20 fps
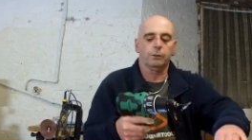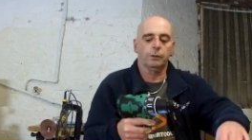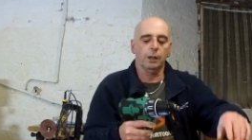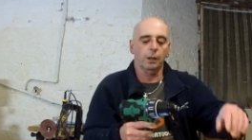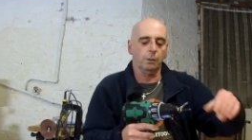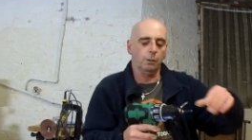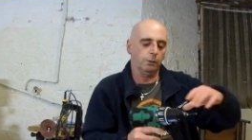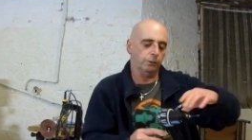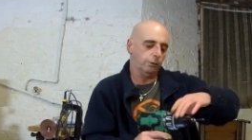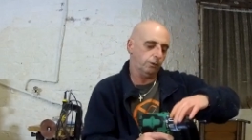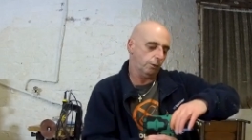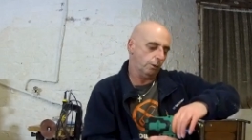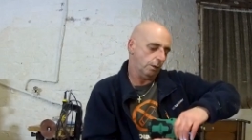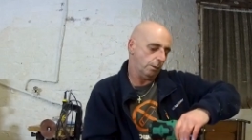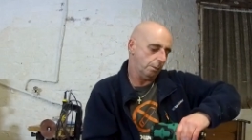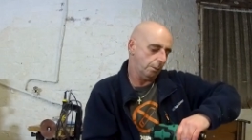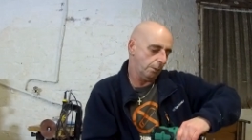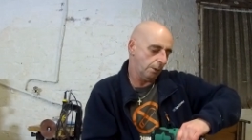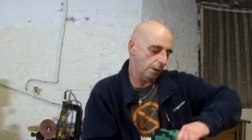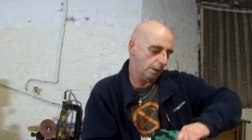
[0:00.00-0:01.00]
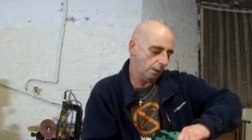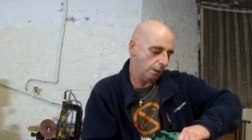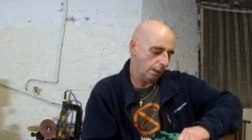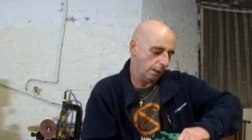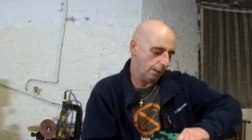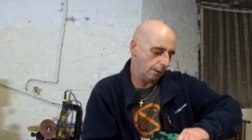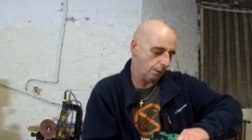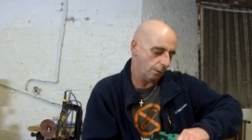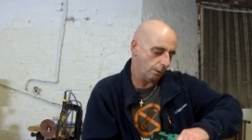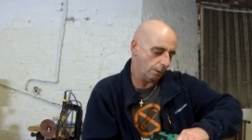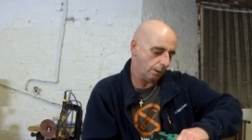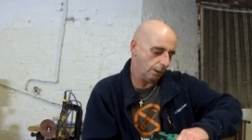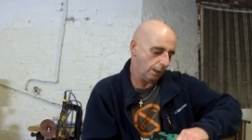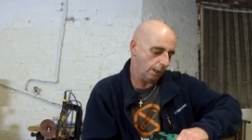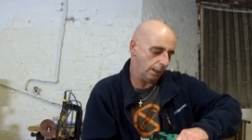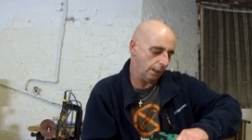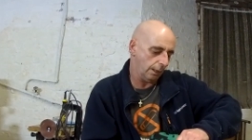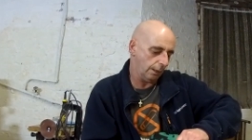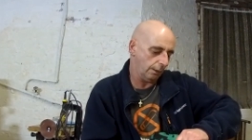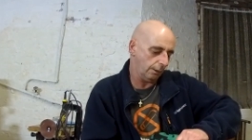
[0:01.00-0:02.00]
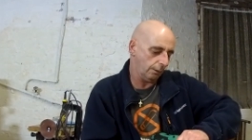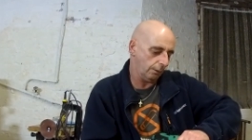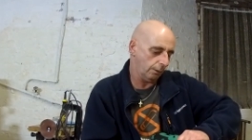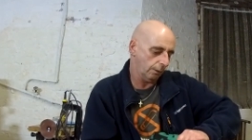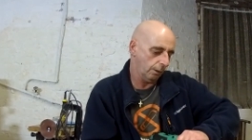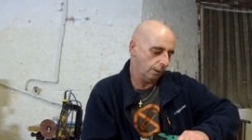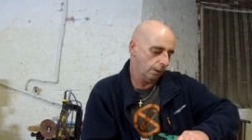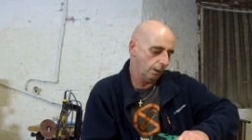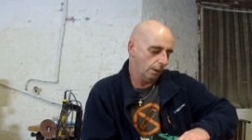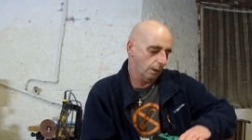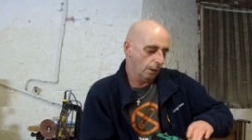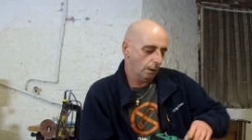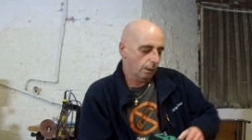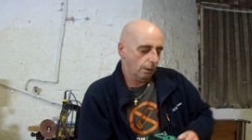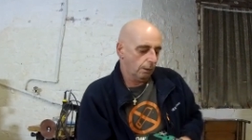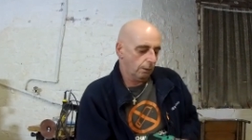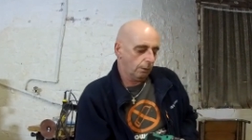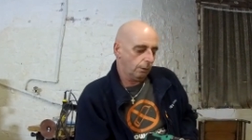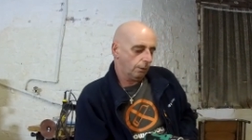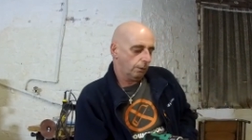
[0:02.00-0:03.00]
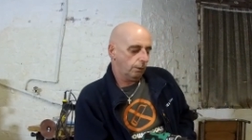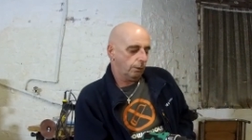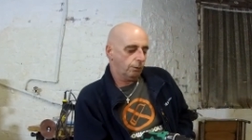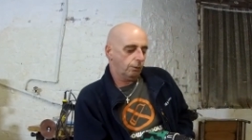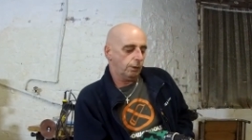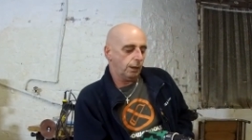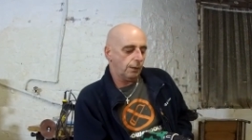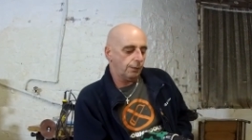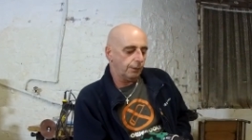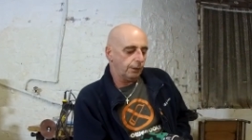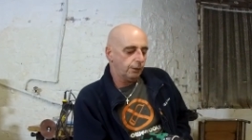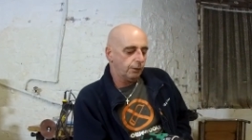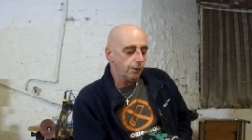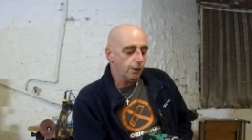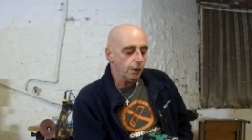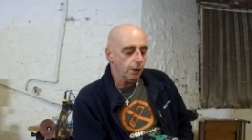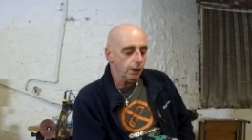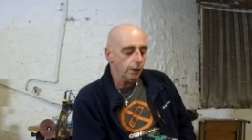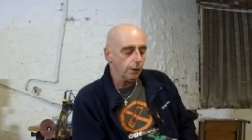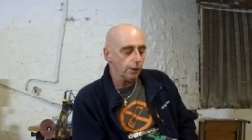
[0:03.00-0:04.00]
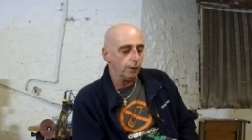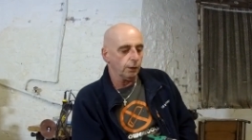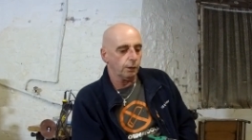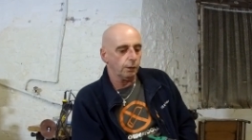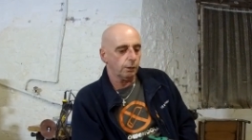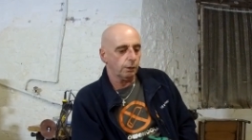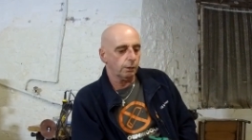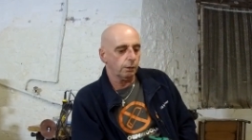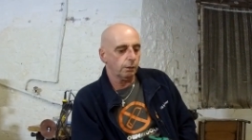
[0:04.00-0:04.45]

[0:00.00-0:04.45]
still wants to go up a bit higher. Okay then. It's 17.